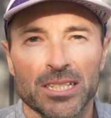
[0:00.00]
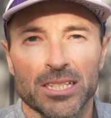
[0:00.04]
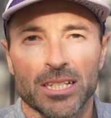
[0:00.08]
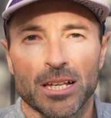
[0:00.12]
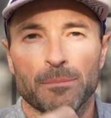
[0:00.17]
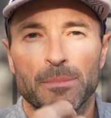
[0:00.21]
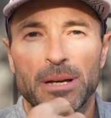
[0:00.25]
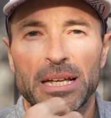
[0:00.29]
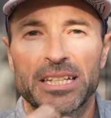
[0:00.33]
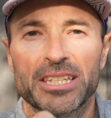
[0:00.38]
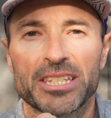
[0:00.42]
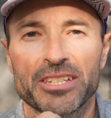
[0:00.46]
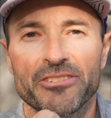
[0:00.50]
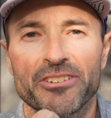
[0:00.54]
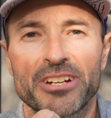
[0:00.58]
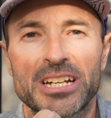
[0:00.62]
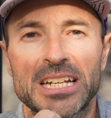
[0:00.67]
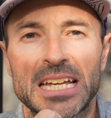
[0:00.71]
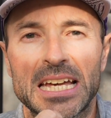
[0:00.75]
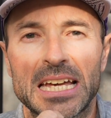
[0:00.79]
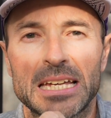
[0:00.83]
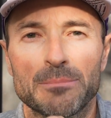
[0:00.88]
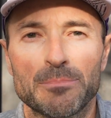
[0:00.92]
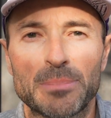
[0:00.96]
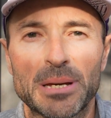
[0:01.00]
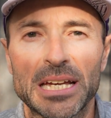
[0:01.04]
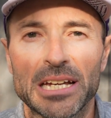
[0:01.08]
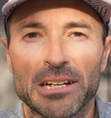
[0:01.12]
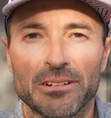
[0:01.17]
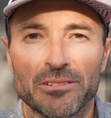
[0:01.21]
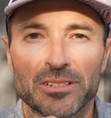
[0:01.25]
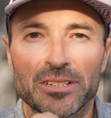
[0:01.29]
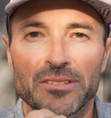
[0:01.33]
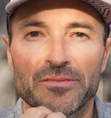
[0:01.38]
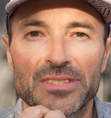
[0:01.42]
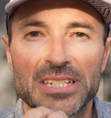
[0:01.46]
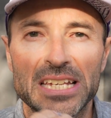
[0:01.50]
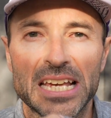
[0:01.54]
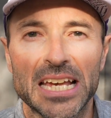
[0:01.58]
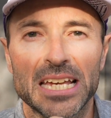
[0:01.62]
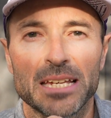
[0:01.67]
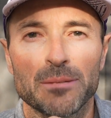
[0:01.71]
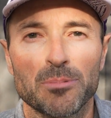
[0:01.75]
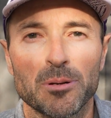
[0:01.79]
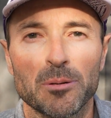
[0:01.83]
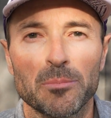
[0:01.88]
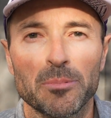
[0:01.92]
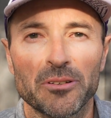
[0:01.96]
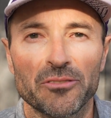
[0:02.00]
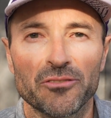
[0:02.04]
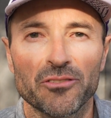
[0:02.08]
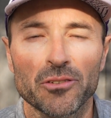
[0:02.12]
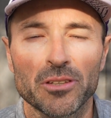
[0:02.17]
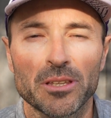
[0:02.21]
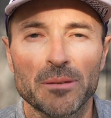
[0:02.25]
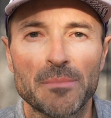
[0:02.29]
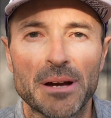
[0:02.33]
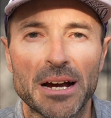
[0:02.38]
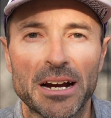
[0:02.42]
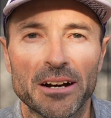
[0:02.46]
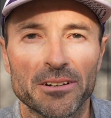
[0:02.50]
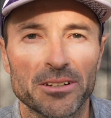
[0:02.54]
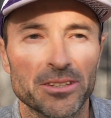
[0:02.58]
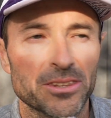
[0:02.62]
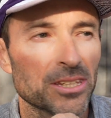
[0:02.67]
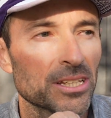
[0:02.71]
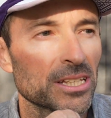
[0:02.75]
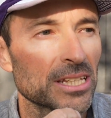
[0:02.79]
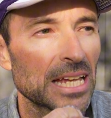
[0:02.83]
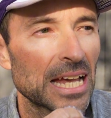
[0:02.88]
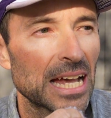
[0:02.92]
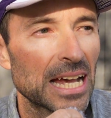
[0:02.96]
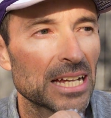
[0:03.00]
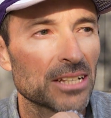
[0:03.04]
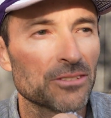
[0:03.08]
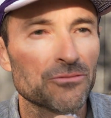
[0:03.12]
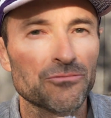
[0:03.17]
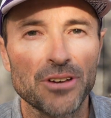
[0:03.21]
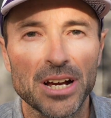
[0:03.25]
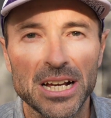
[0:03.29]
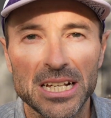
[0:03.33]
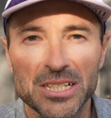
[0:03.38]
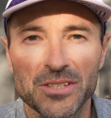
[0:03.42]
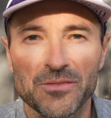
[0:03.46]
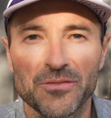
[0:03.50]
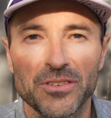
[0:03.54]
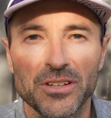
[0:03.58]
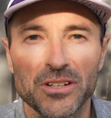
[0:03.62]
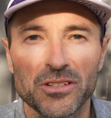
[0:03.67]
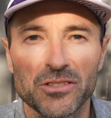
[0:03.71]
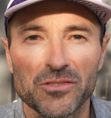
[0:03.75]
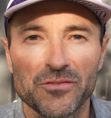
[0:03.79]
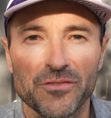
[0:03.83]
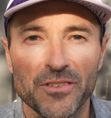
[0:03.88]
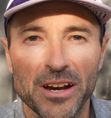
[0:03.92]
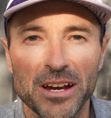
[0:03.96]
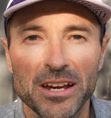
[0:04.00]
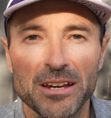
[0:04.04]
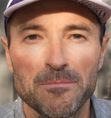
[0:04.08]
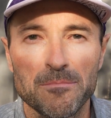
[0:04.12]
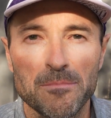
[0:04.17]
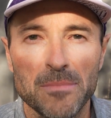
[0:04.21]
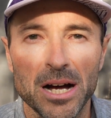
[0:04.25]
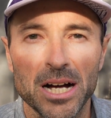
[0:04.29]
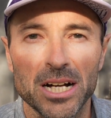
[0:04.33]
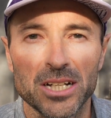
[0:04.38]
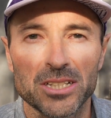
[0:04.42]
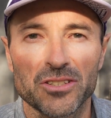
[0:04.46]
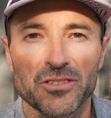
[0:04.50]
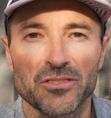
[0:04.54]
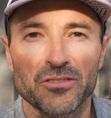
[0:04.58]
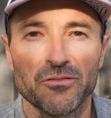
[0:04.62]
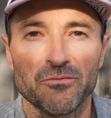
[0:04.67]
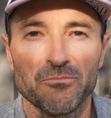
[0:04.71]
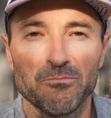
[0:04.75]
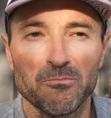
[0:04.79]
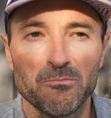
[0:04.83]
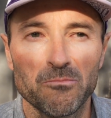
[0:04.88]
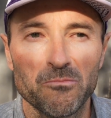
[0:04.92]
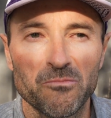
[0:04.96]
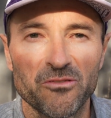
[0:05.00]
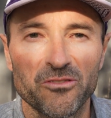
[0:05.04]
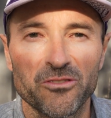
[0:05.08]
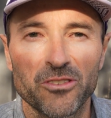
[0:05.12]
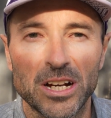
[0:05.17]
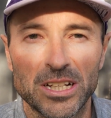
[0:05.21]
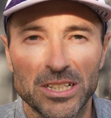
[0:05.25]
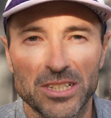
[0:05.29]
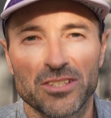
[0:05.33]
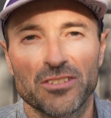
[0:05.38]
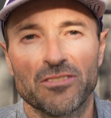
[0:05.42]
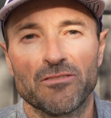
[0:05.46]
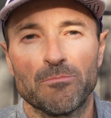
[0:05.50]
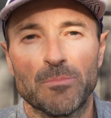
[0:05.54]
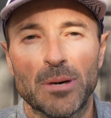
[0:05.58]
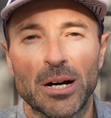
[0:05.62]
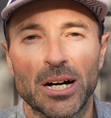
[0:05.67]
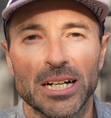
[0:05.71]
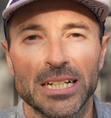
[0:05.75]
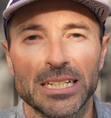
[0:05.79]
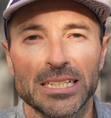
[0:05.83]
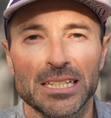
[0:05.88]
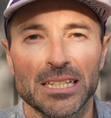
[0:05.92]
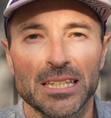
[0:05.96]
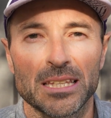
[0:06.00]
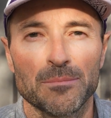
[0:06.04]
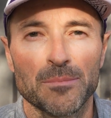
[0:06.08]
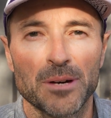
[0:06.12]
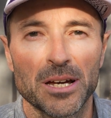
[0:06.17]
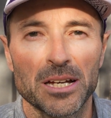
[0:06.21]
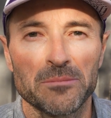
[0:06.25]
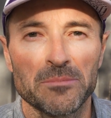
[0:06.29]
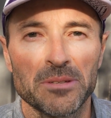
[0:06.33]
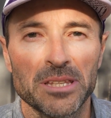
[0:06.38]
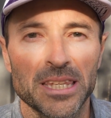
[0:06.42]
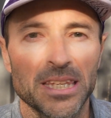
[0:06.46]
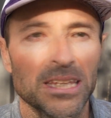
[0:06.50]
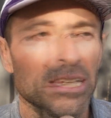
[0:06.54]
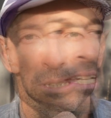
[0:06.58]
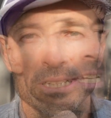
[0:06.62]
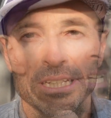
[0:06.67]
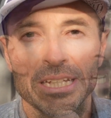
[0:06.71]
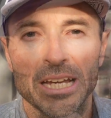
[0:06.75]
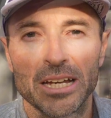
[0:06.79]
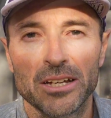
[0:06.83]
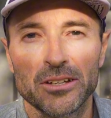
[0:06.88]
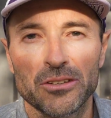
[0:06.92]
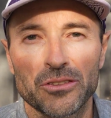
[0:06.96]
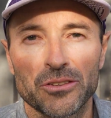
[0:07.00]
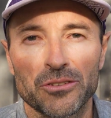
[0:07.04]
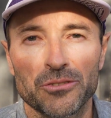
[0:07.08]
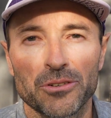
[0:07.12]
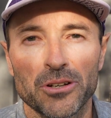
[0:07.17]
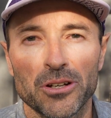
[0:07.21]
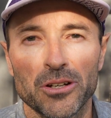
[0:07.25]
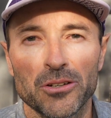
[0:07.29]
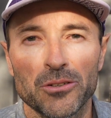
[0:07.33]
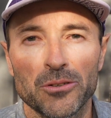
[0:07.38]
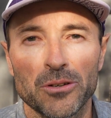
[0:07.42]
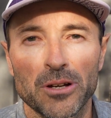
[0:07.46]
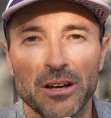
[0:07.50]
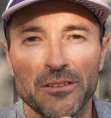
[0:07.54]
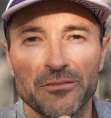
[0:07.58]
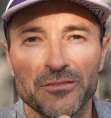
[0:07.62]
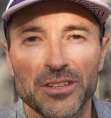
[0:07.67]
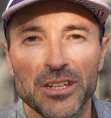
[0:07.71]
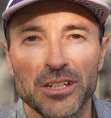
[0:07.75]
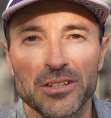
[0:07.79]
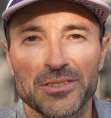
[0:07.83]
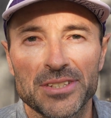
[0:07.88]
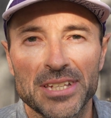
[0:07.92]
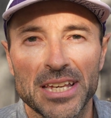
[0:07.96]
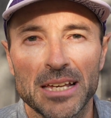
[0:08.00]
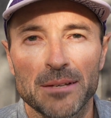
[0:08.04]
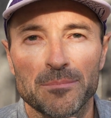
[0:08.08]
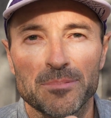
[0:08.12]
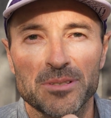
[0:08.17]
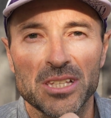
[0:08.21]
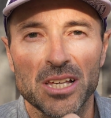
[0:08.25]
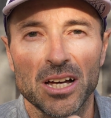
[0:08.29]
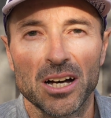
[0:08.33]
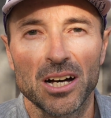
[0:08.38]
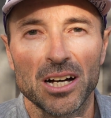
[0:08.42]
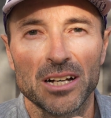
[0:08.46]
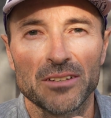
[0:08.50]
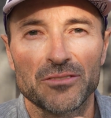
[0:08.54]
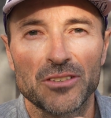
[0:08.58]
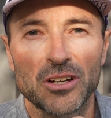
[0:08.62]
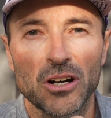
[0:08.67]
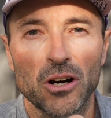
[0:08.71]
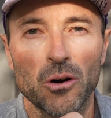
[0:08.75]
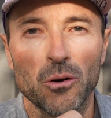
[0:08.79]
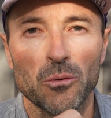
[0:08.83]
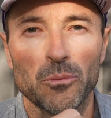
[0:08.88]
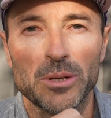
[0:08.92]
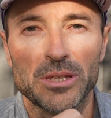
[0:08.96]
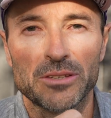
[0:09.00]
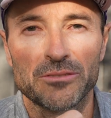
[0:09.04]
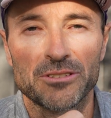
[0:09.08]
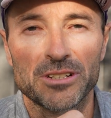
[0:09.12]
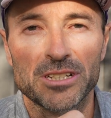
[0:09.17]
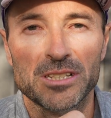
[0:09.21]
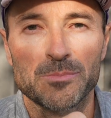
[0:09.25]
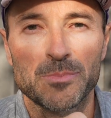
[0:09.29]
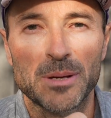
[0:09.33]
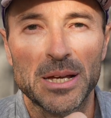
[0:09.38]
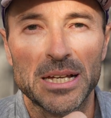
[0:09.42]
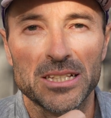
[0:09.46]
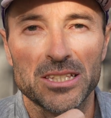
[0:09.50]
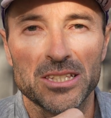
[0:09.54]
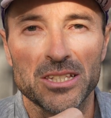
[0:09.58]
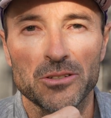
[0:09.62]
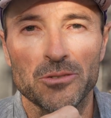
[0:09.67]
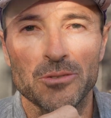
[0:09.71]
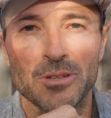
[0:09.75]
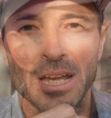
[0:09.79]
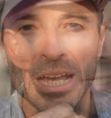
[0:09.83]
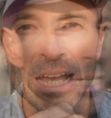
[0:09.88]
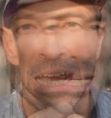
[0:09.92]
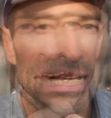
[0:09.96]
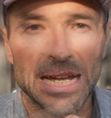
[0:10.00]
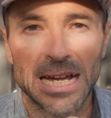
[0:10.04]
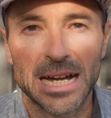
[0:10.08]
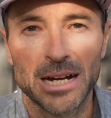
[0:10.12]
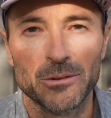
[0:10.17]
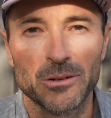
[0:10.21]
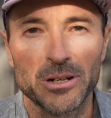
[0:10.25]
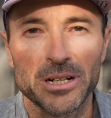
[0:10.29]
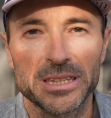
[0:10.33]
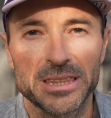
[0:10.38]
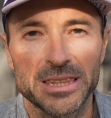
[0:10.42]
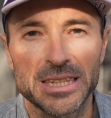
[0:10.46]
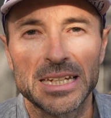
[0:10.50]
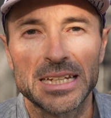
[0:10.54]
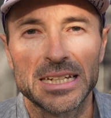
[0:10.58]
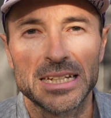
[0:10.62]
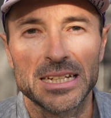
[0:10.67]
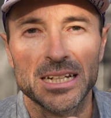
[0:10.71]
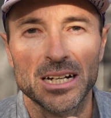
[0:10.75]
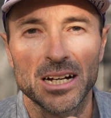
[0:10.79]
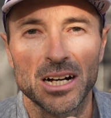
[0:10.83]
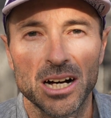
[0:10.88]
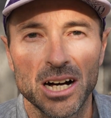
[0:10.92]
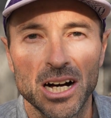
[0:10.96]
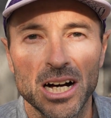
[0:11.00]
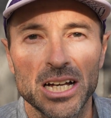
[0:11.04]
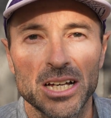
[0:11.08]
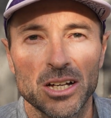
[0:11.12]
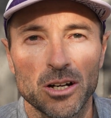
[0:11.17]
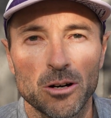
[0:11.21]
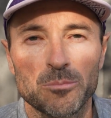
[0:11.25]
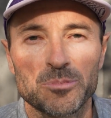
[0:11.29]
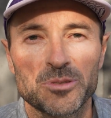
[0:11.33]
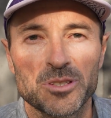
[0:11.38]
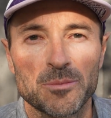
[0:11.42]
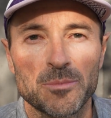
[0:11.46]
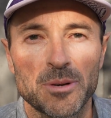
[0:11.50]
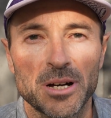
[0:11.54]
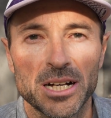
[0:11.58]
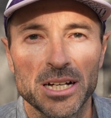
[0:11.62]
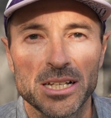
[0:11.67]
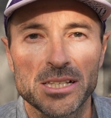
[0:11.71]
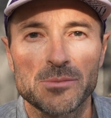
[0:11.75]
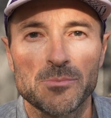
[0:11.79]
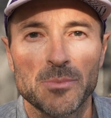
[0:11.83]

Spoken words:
So I'm entering a period of taper before the marathon, and rest feels very much front of mind at the moment. I want to go through a few tips that I've got with respect to how I think I optimize